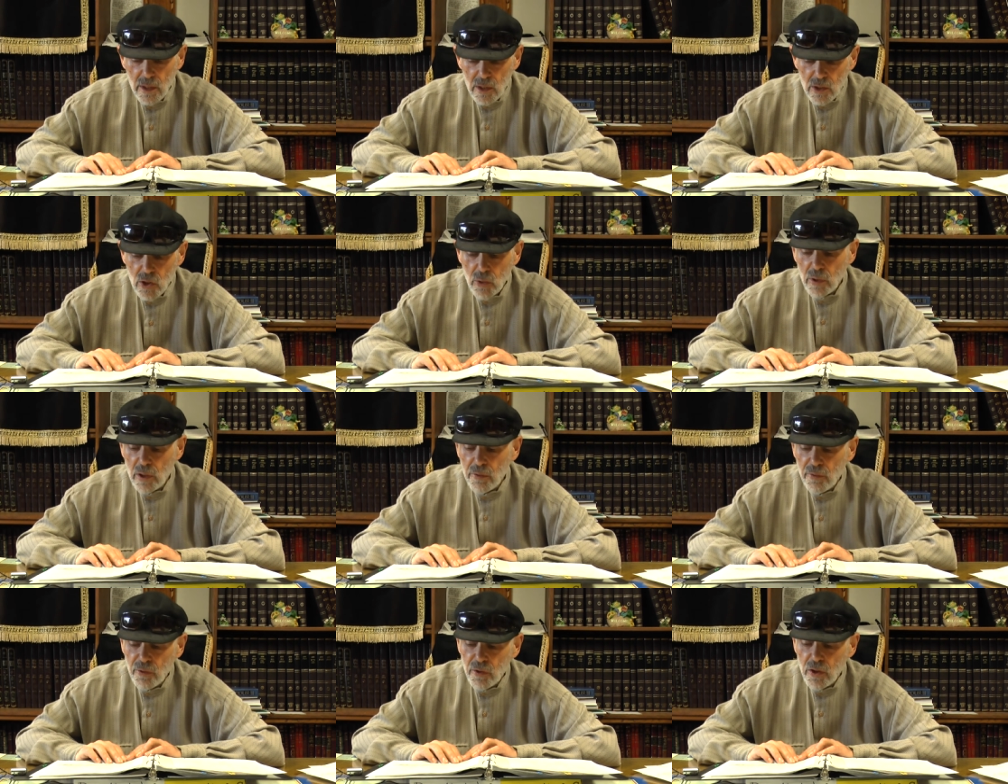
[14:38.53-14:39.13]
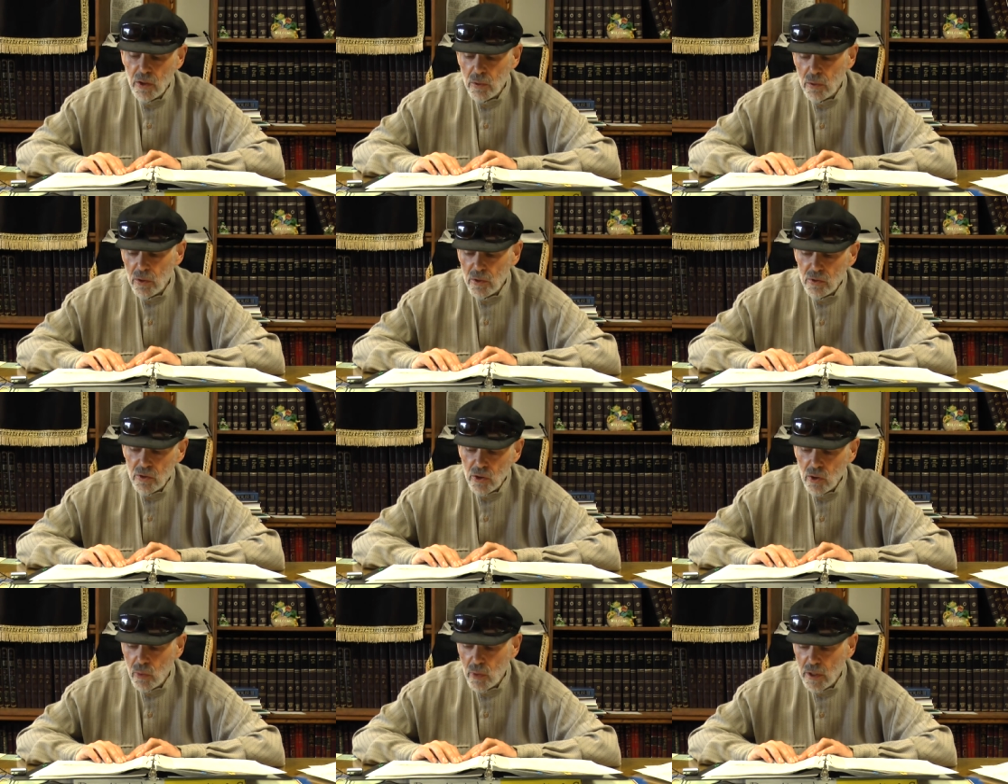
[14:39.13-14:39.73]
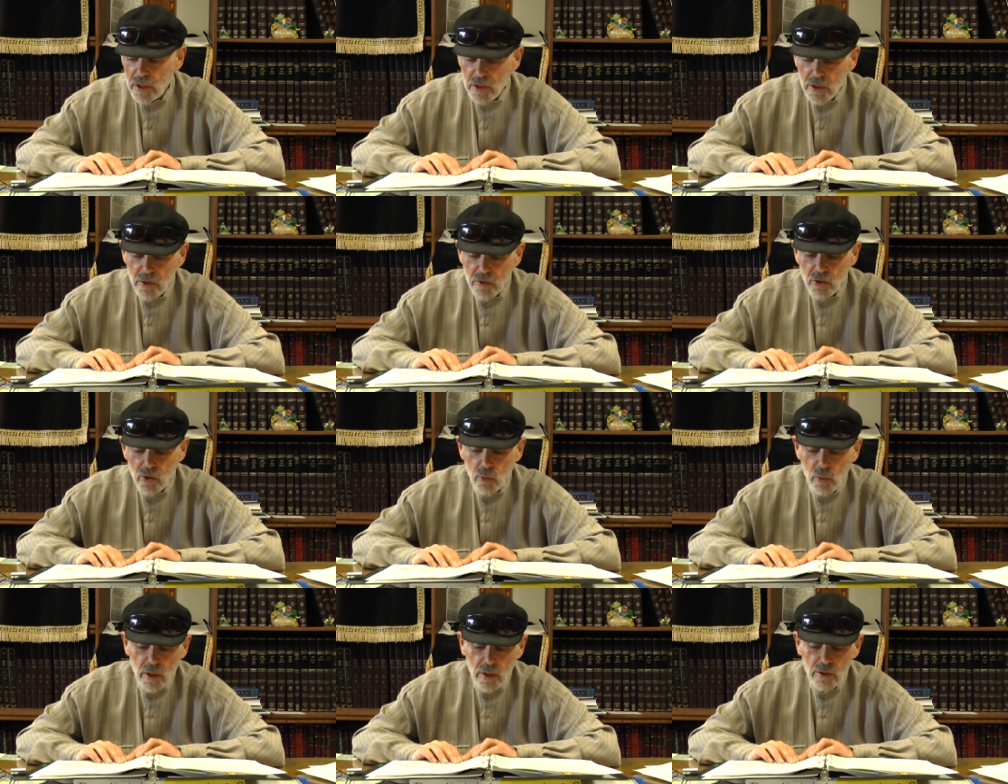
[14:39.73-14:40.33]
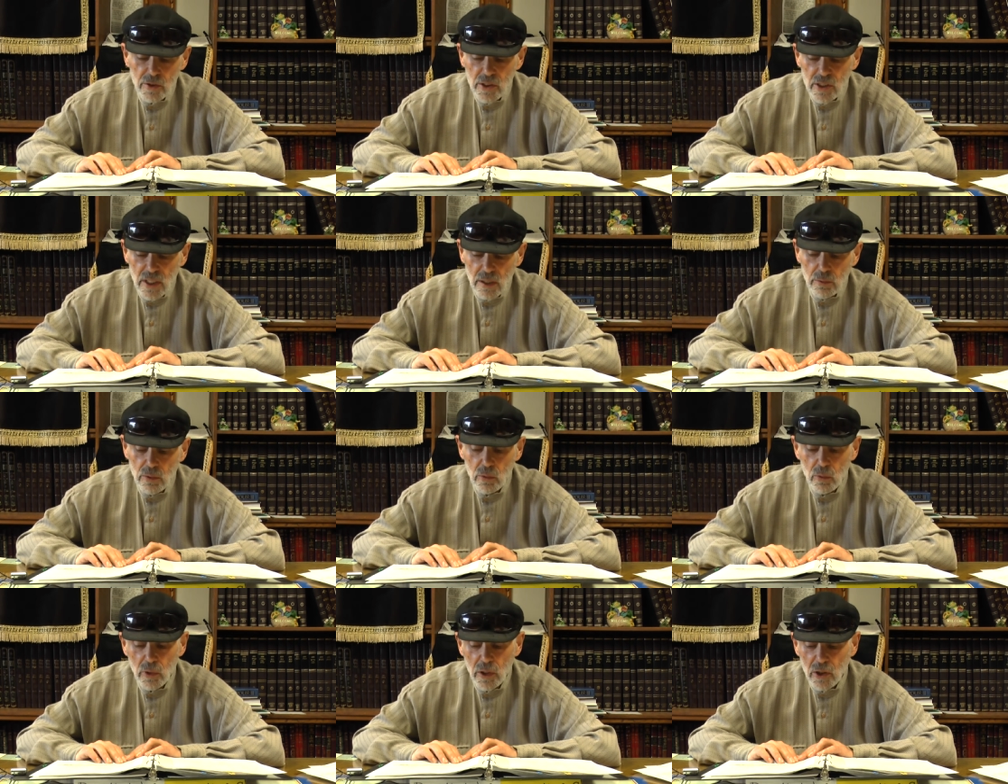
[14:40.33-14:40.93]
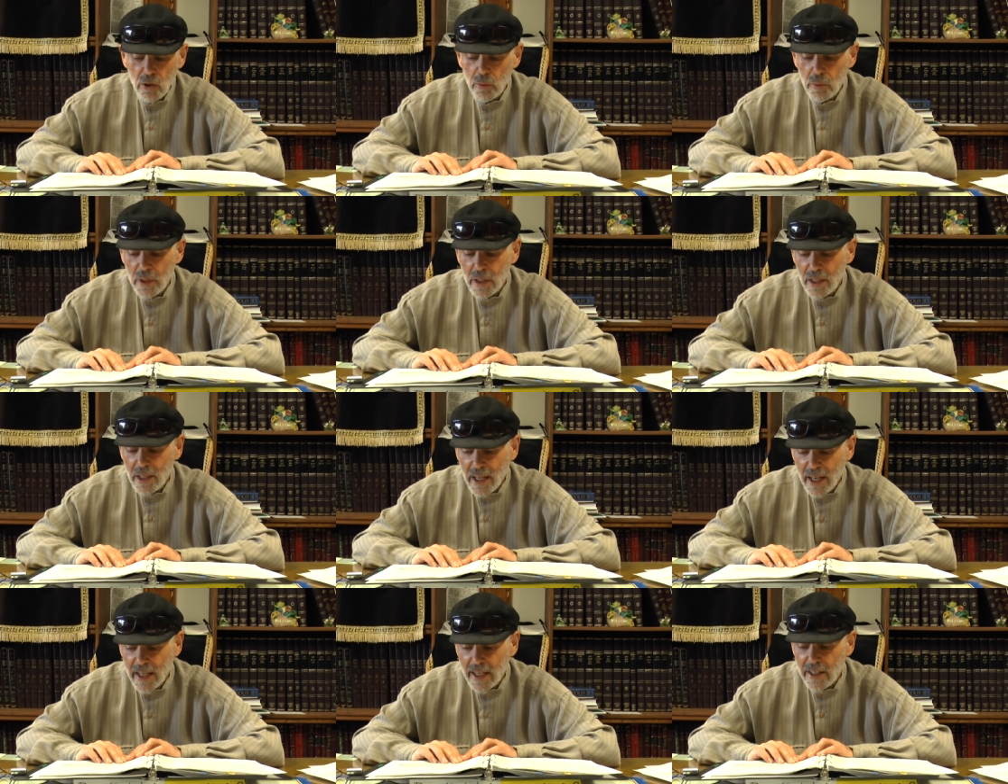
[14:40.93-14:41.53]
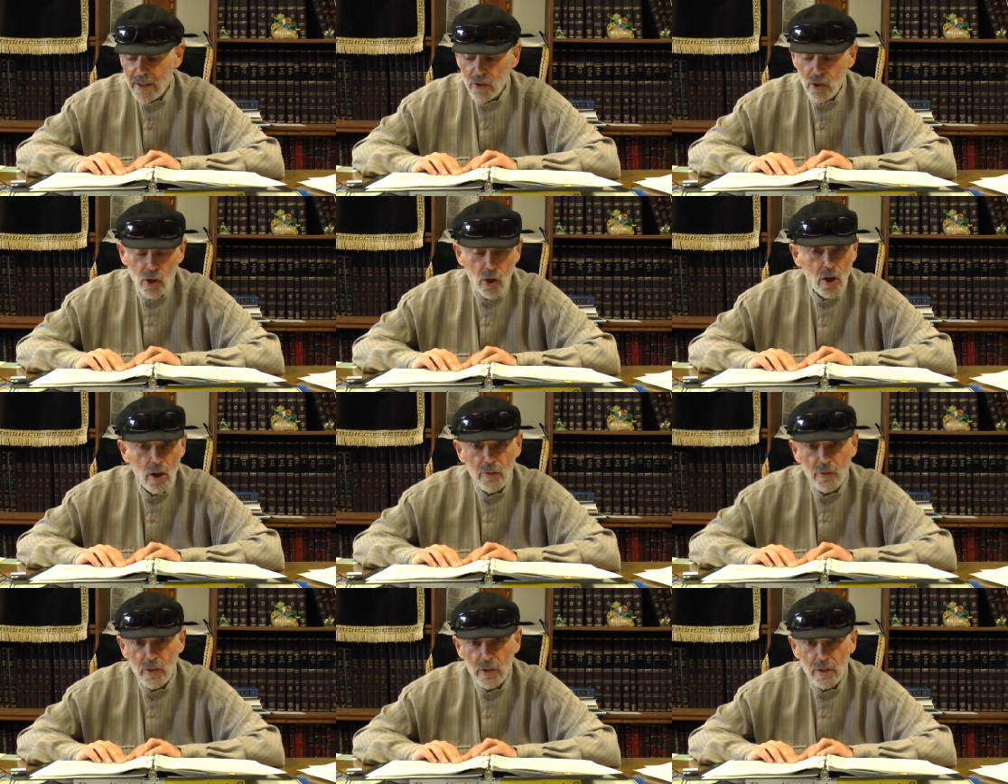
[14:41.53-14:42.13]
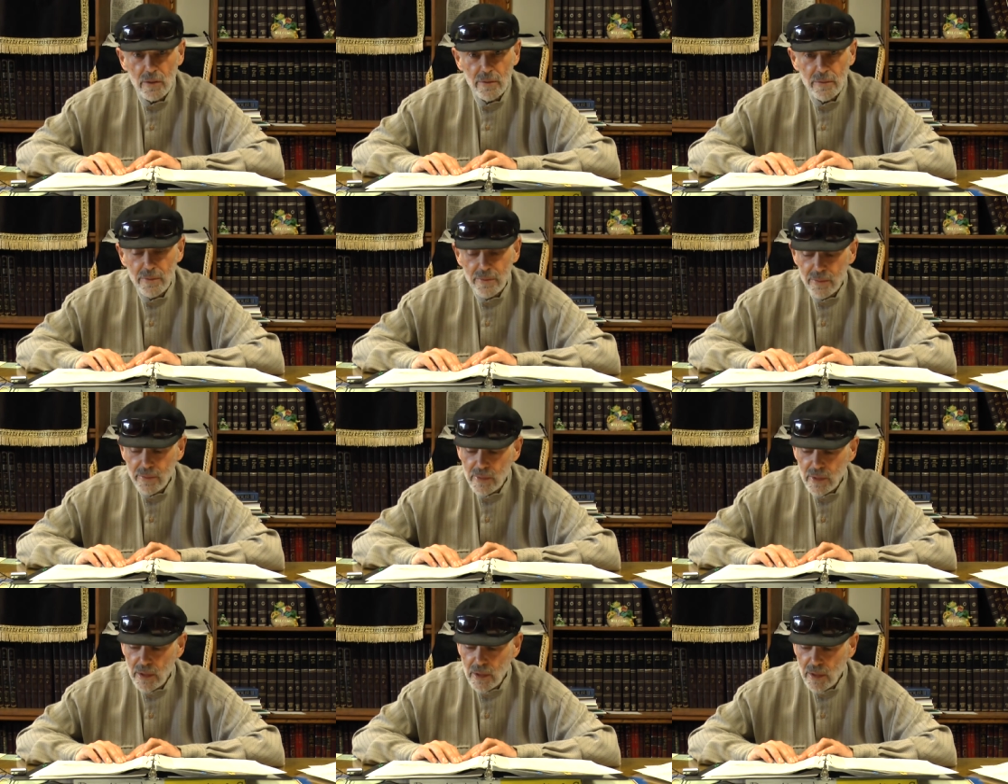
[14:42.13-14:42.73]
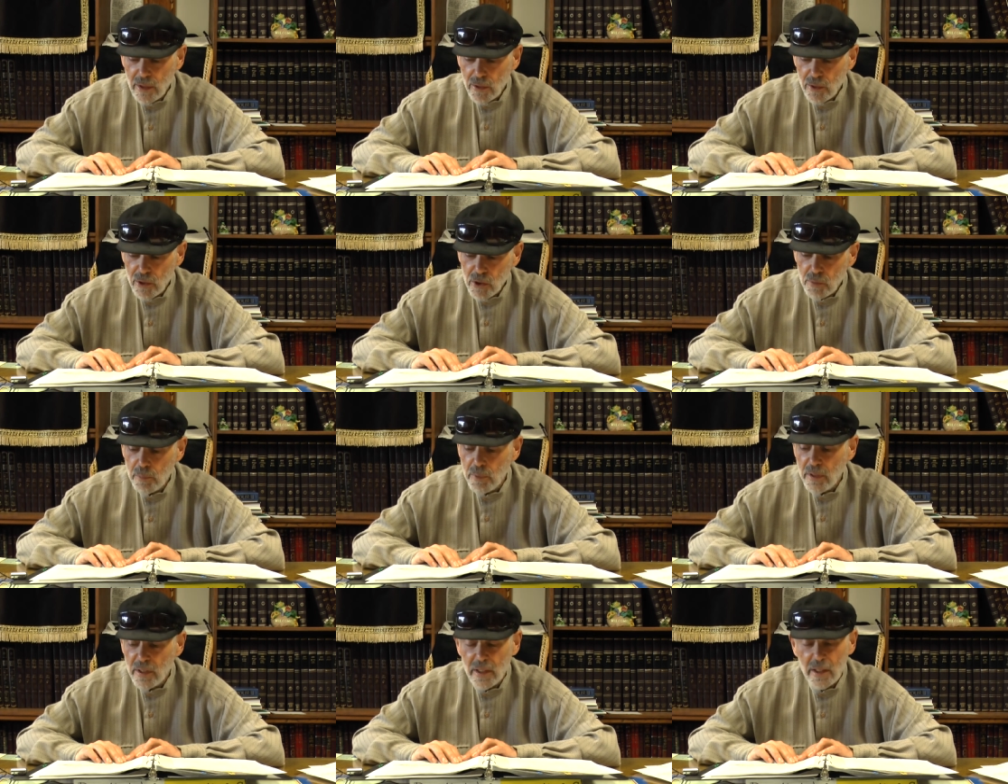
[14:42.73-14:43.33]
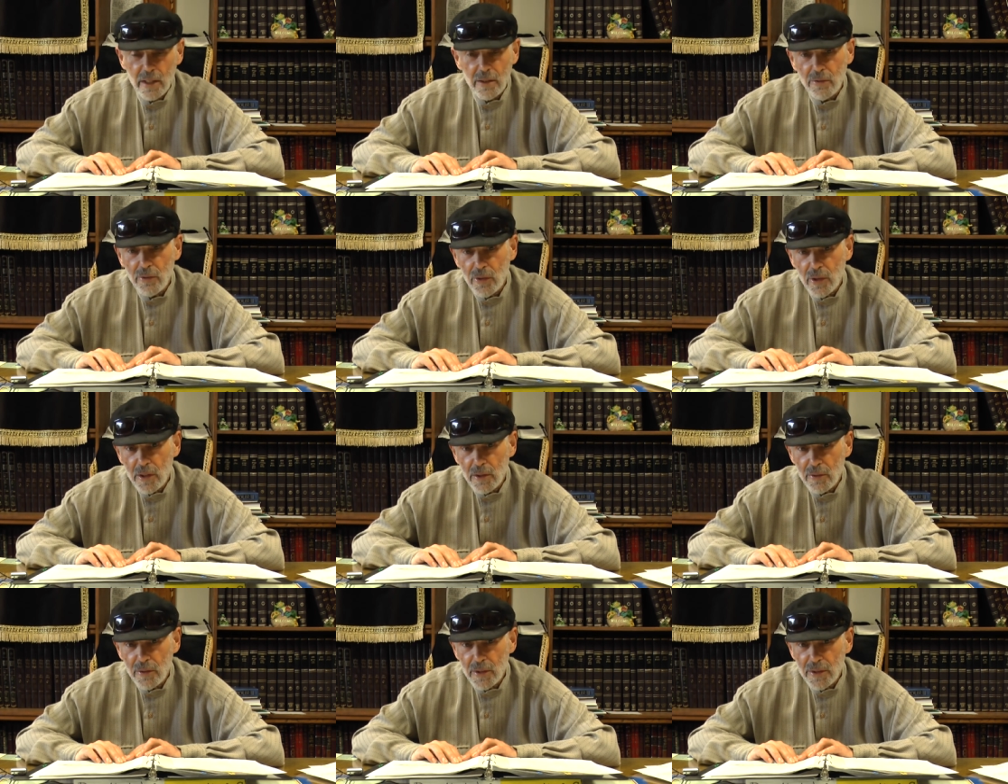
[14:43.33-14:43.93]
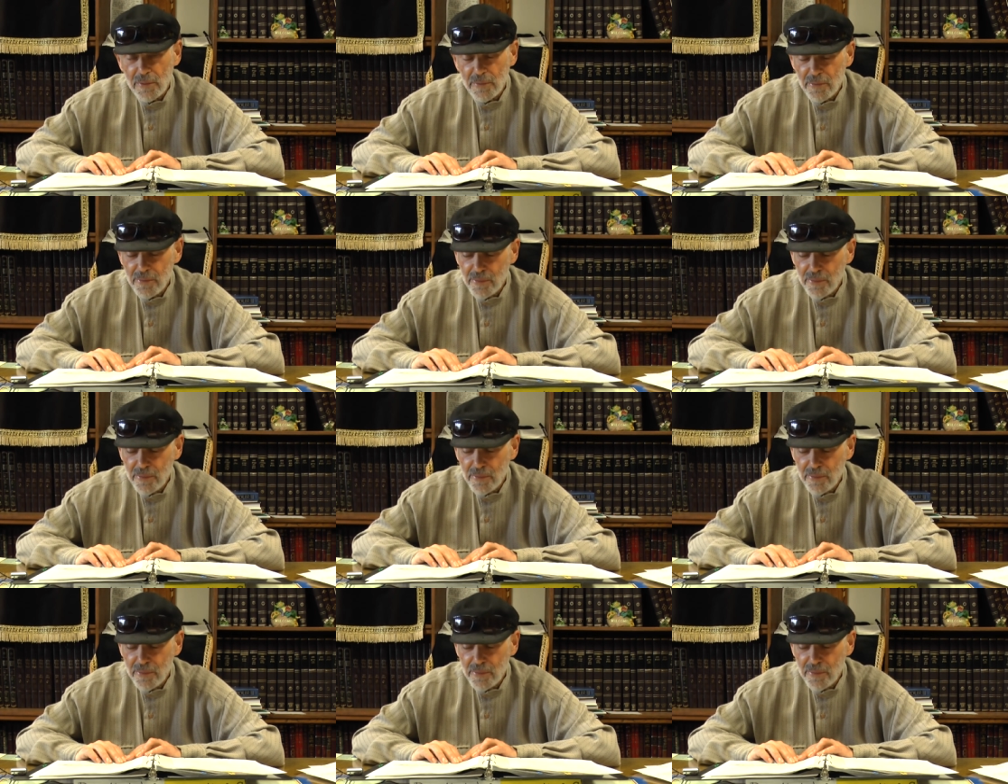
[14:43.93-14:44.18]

So at a funeral, there's a question as to whether someone, whether it be lying in the coffin or speaking in front of it.